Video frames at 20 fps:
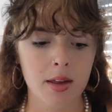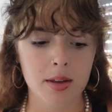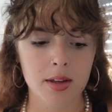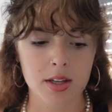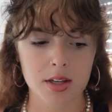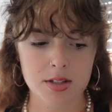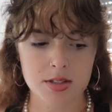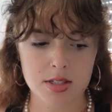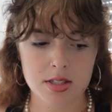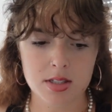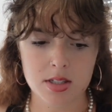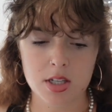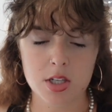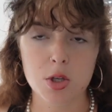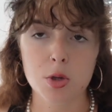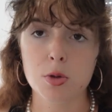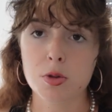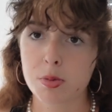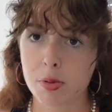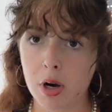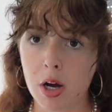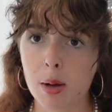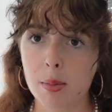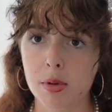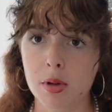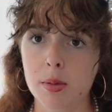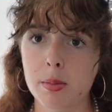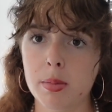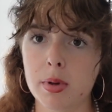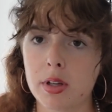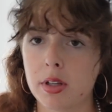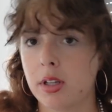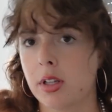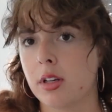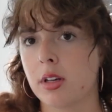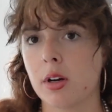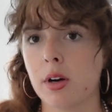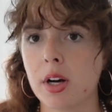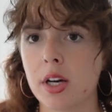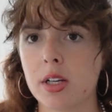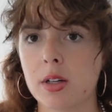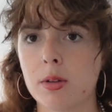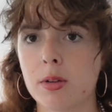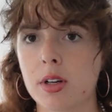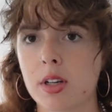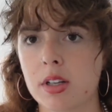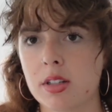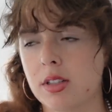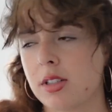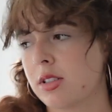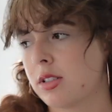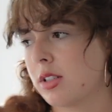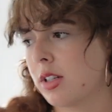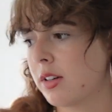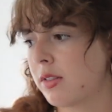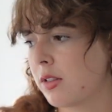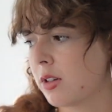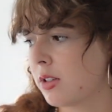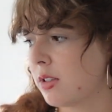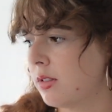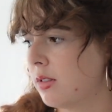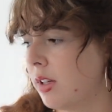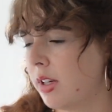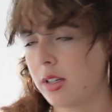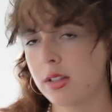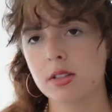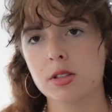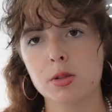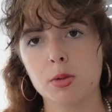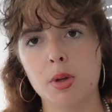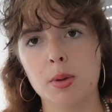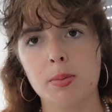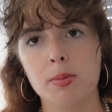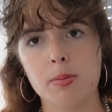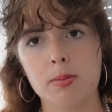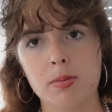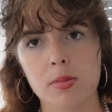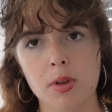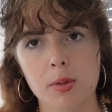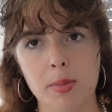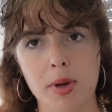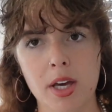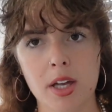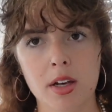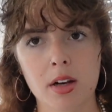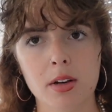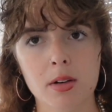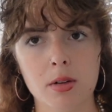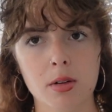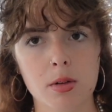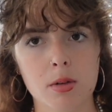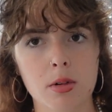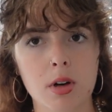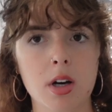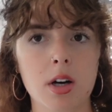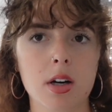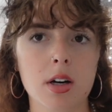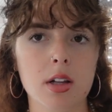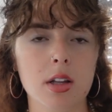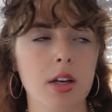because it's a huge problem, but I don't want to just ever like sweep the men under the rug.